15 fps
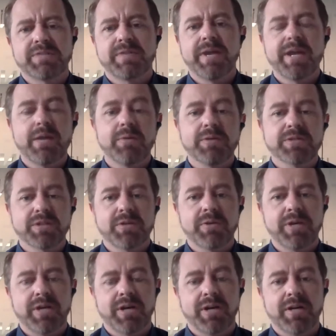let's find out what's
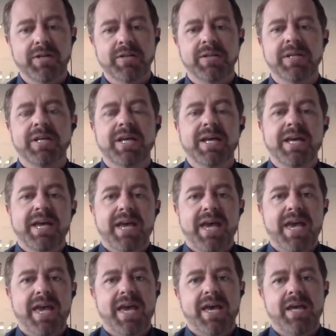going on.
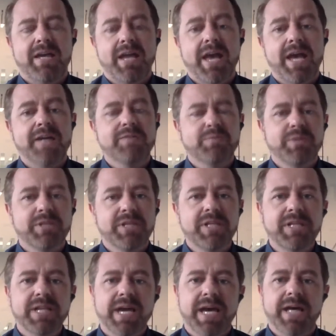And as we
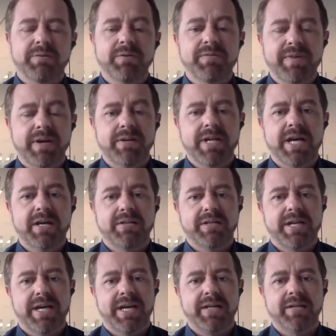did that, we found out
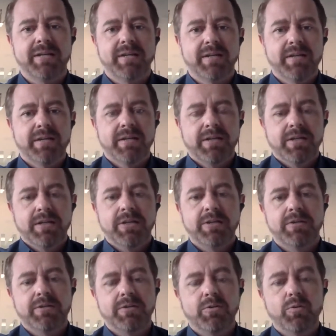that, you
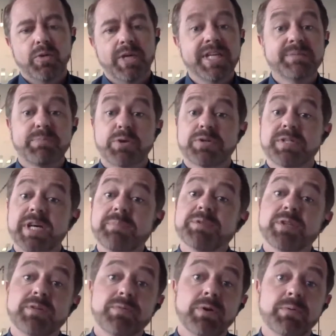know, what his
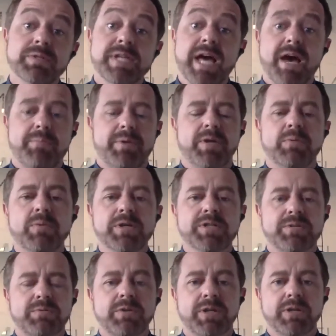perception of what was happening
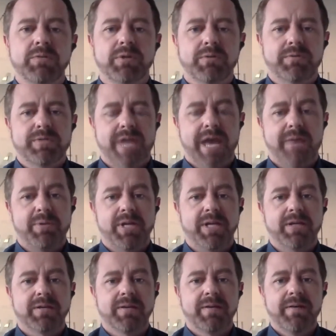wasn't really what was happening.